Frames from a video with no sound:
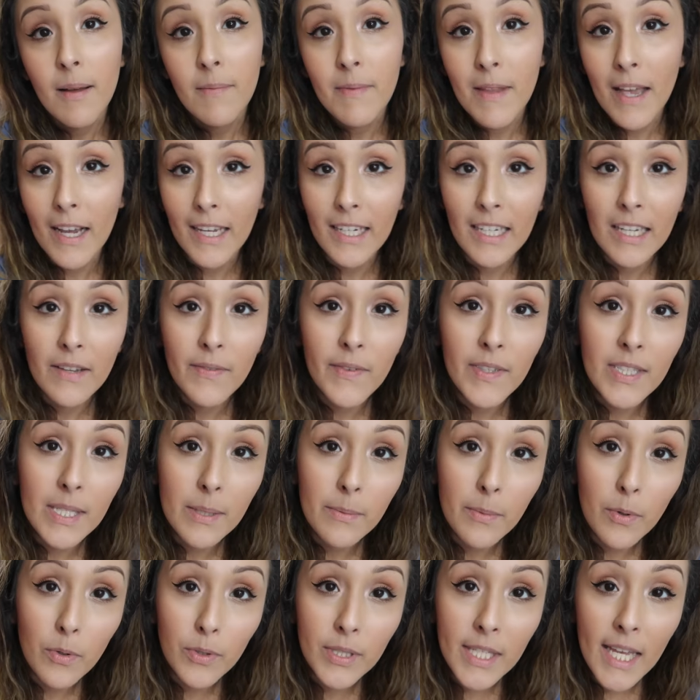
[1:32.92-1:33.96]
I'm not gonna give it to
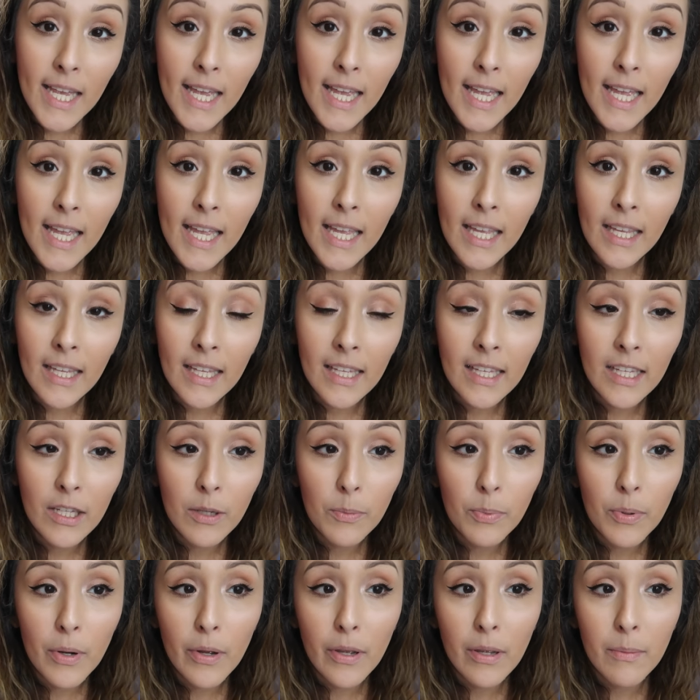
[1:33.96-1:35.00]
him all day.
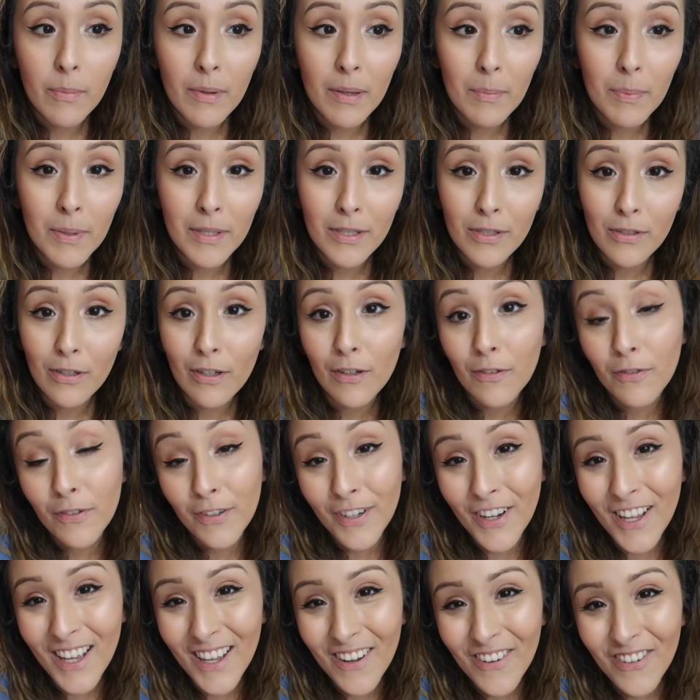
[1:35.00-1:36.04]
He'll probably be pissed off
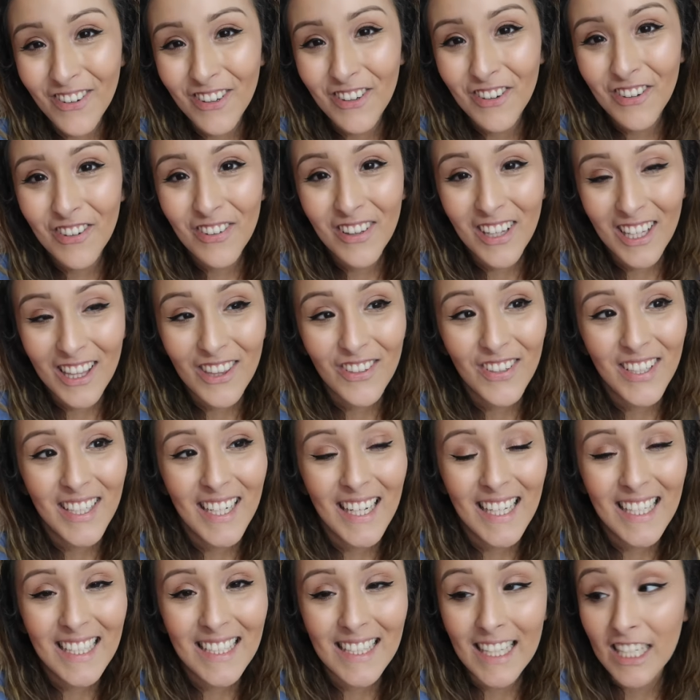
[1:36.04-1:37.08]
for three
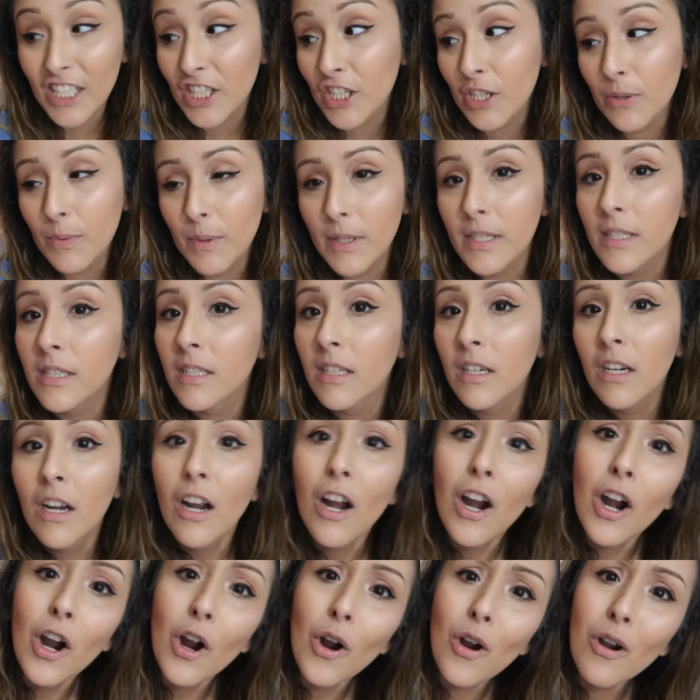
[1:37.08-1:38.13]
days like she was.
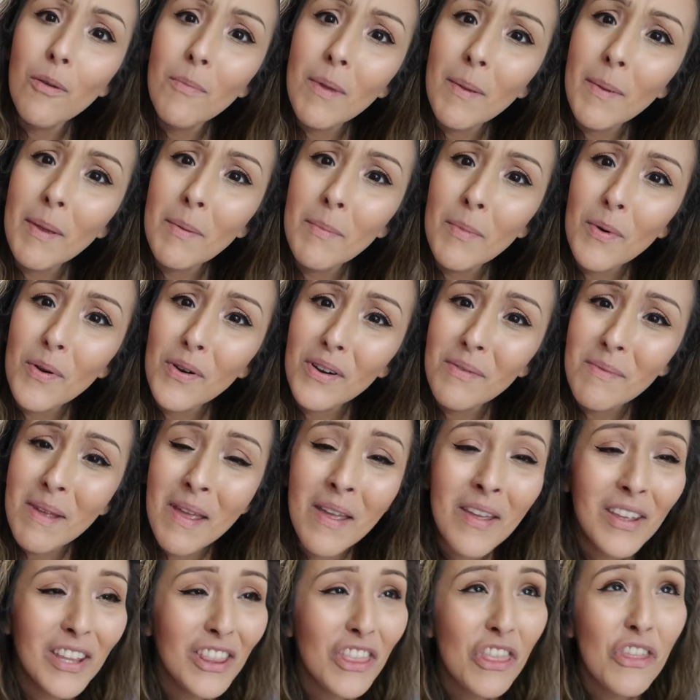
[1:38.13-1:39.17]
Or maybe more,
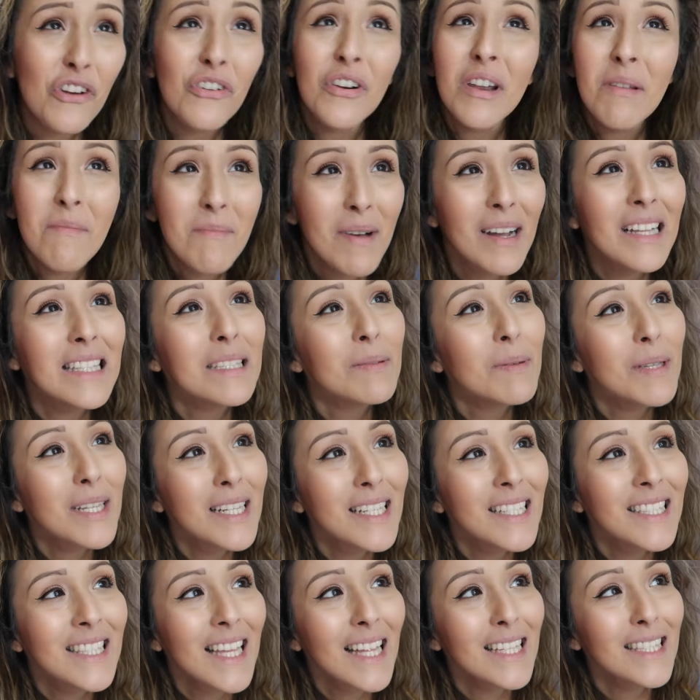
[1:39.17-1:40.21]
maybe three months
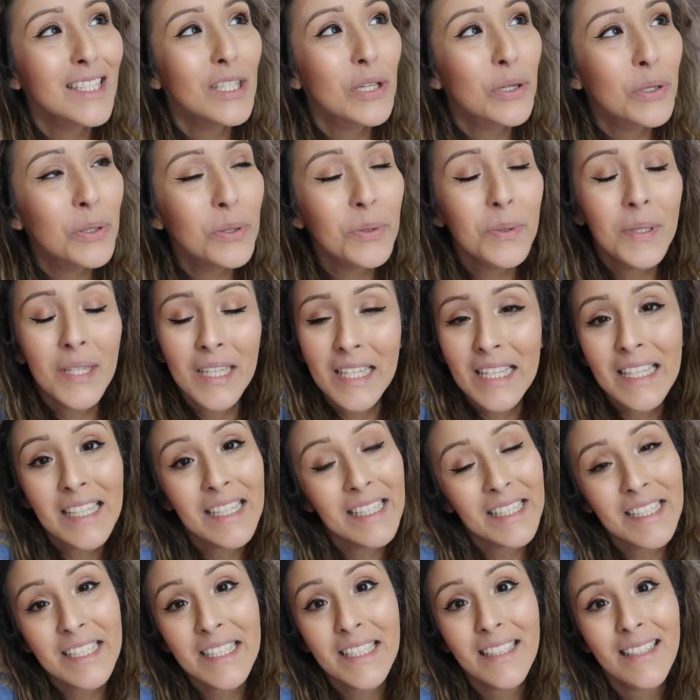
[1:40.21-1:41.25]
because that's who he
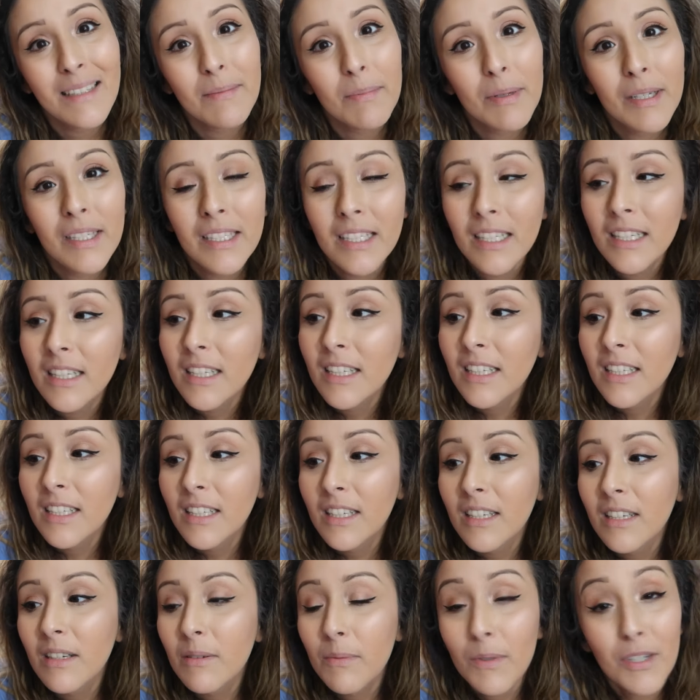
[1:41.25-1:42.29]
is, but
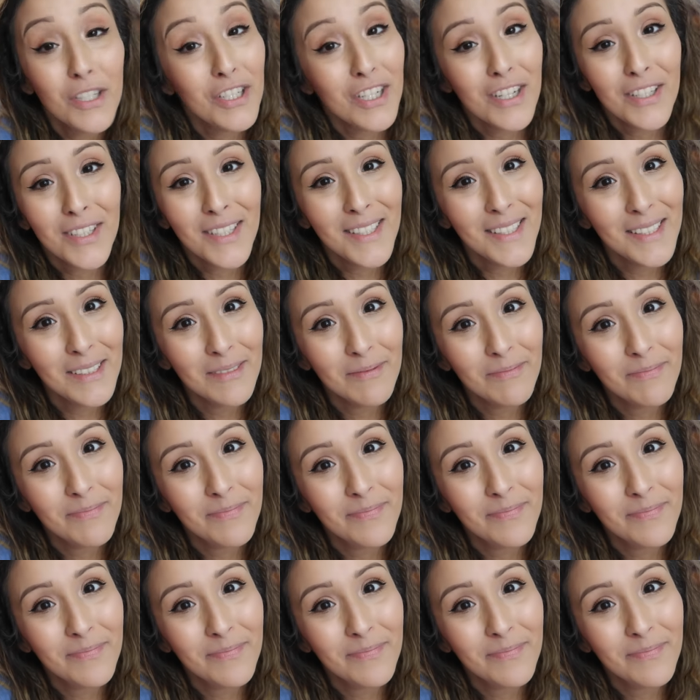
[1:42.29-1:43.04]
we shall see.